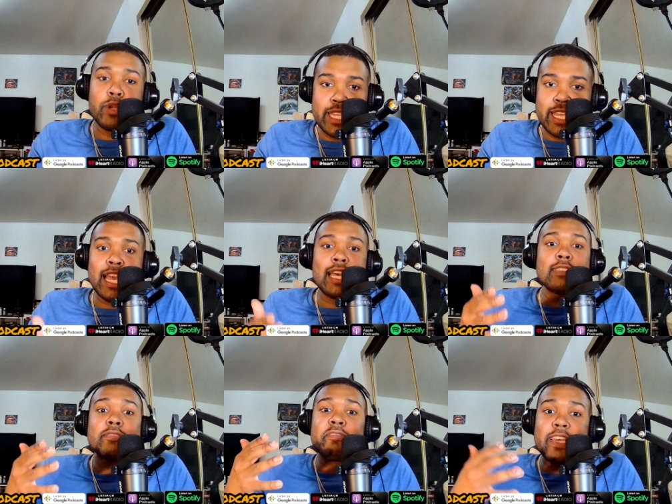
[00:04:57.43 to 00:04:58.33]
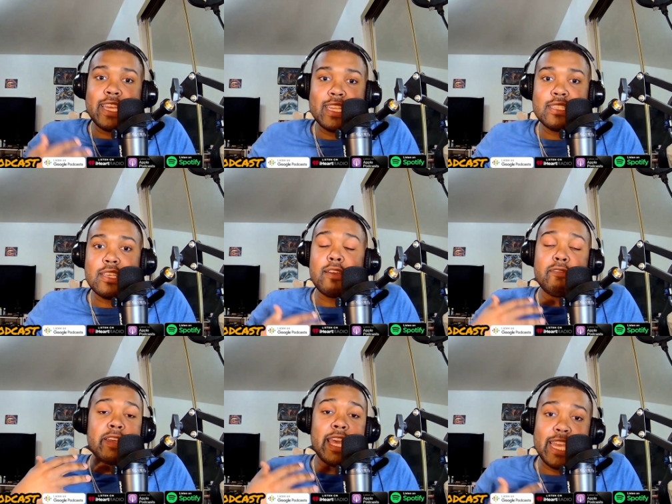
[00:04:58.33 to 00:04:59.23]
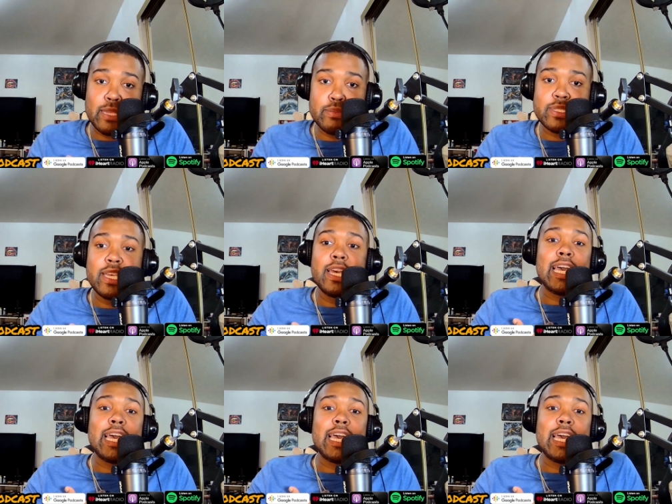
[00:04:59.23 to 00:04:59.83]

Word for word: we as fans of games